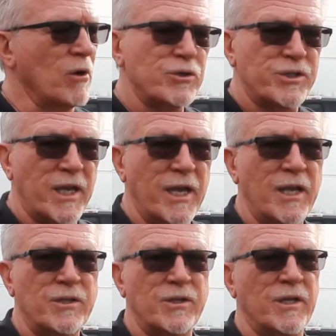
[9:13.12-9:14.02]

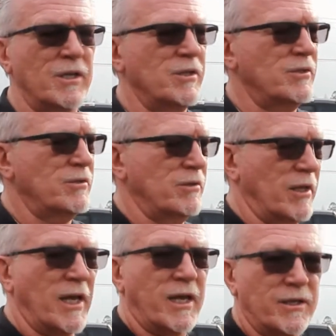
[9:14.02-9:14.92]
stage is,
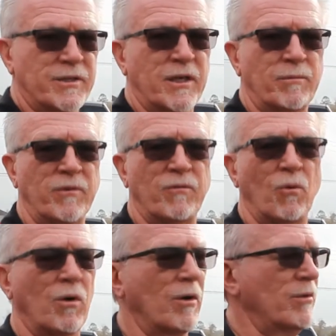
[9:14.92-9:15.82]
like I said
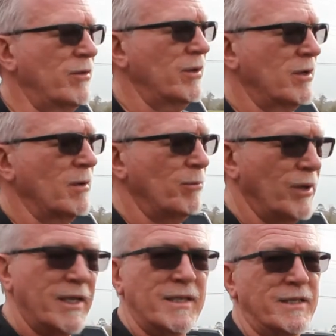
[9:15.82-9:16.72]
before, the
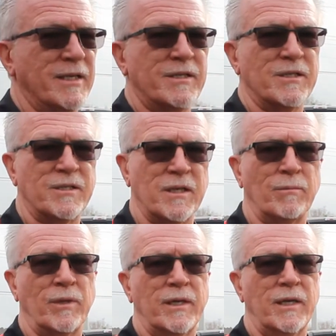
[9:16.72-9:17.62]
complete
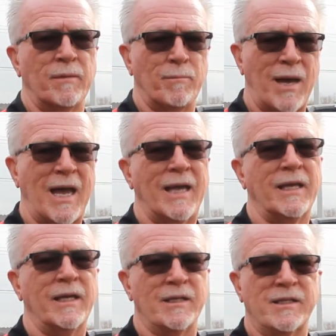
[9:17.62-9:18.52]
disassembly and
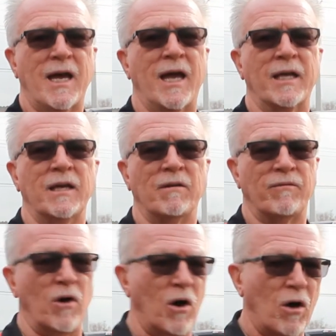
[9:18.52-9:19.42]
bagging and tagging of
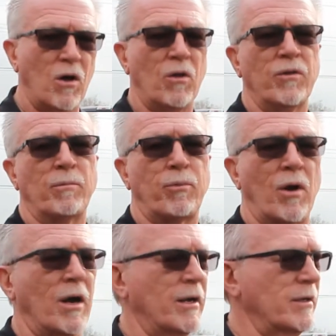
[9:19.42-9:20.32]
all the
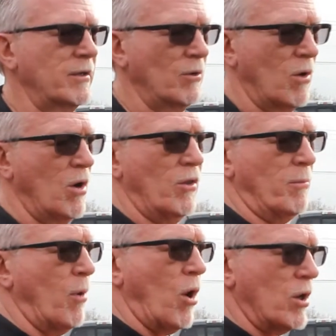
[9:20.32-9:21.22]
all the
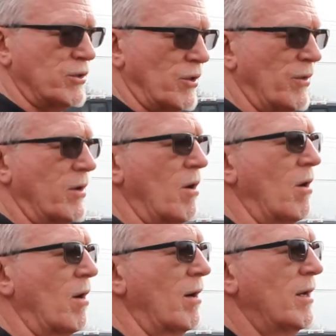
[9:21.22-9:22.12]
parts on the
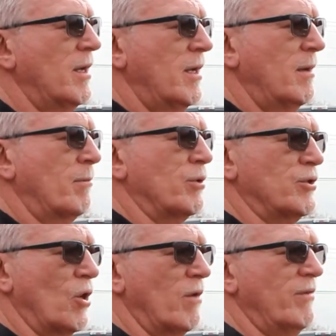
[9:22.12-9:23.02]
car,
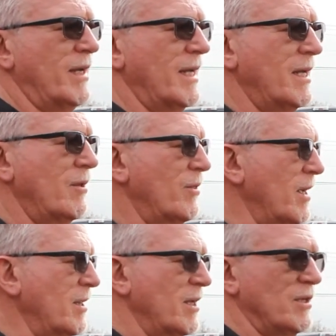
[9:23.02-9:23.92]
preserving
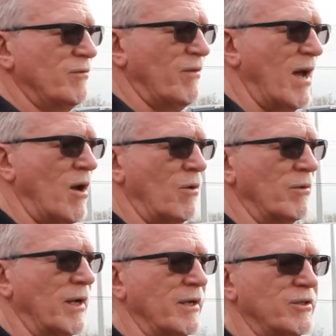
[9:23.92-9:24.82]
anything that is
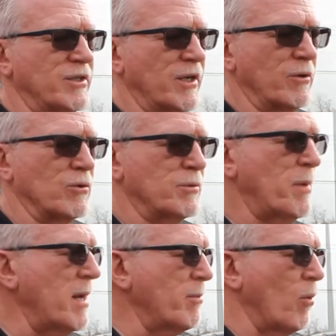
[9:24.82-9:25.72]
found, like stickers,
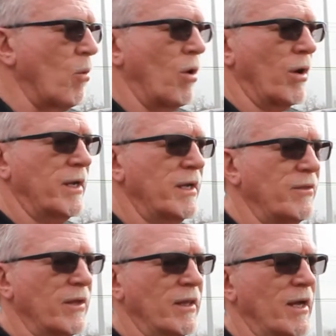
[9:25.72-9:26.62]
paperwork,
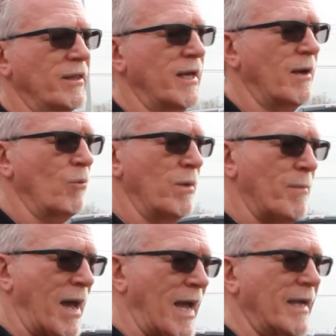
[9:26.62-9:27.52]
anything like that. We
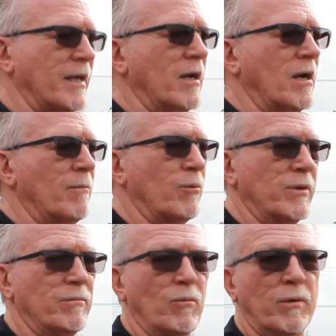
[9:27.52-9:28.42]
bag it up,
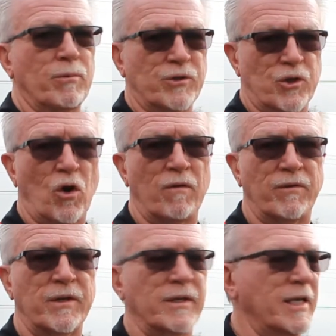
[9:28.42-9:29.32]
we preserve
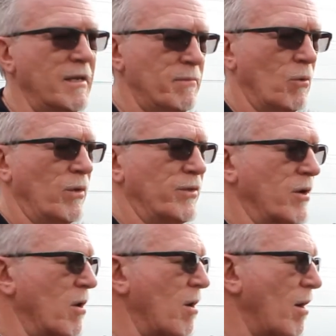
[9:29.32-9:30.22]
it and keep it with the
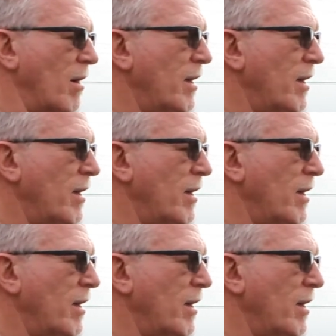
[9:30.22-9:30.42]
car.